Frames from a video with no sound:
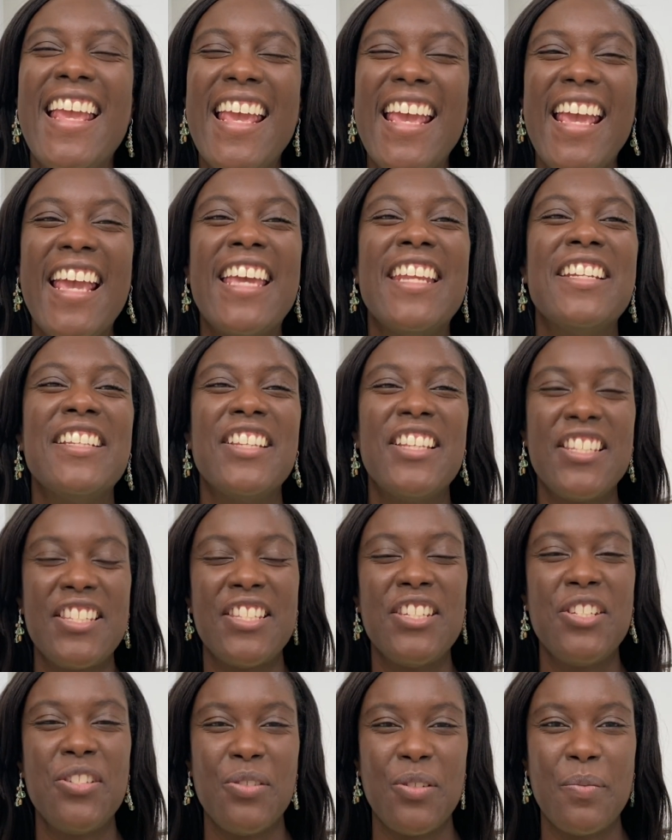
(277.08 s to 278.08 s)
and
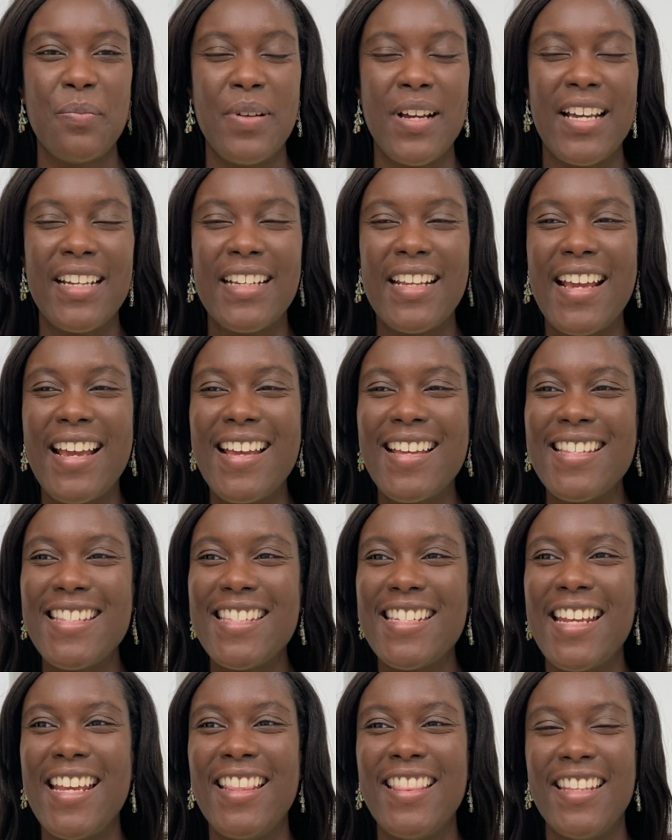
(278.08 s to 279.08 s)
listened to a podcast,
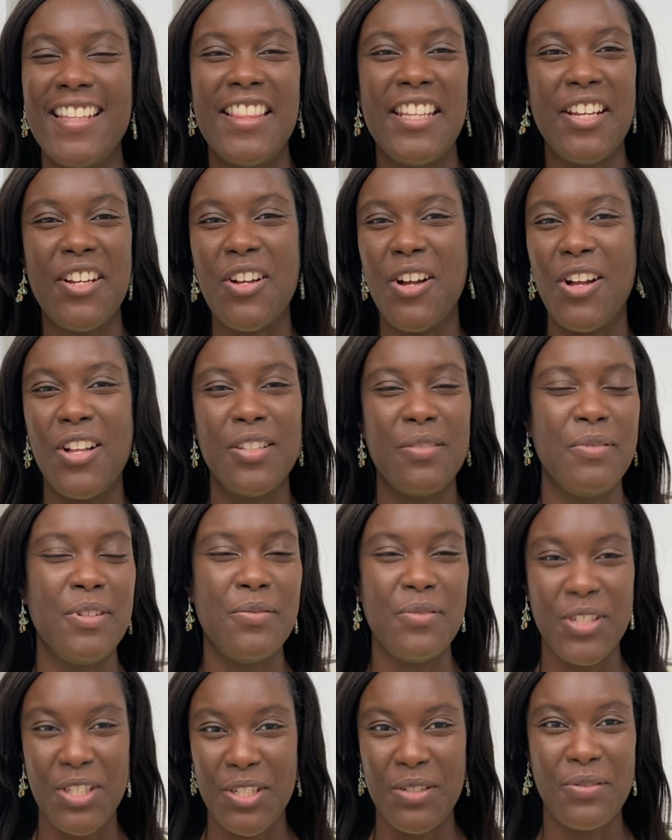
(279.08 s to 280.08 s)
and then they called me
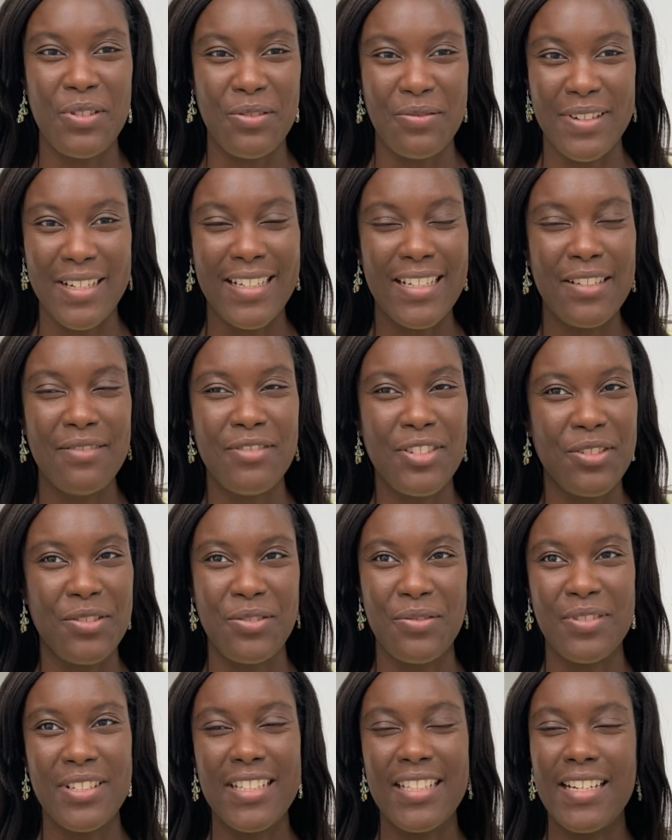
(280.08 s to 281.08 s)
when she was ready, which was
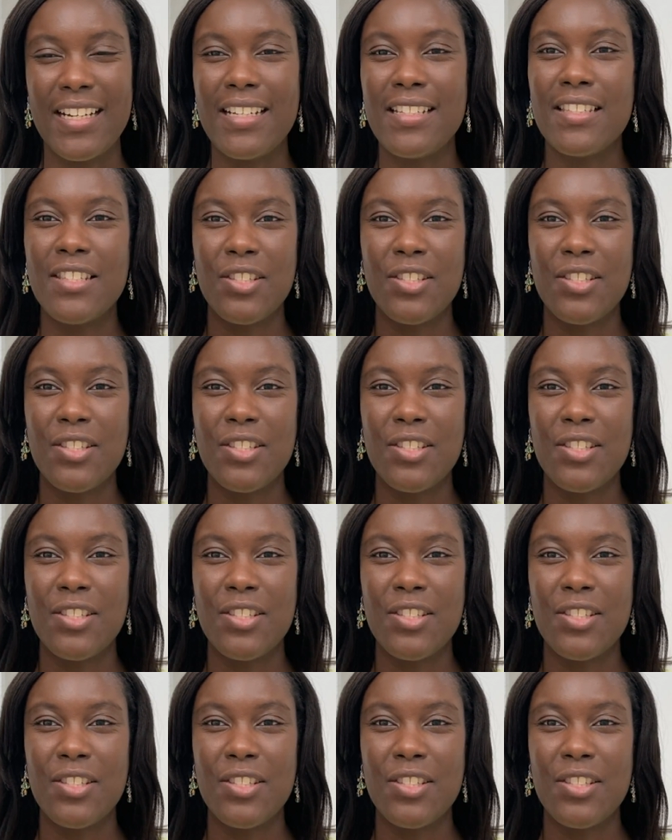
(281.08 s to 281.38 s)
really nice.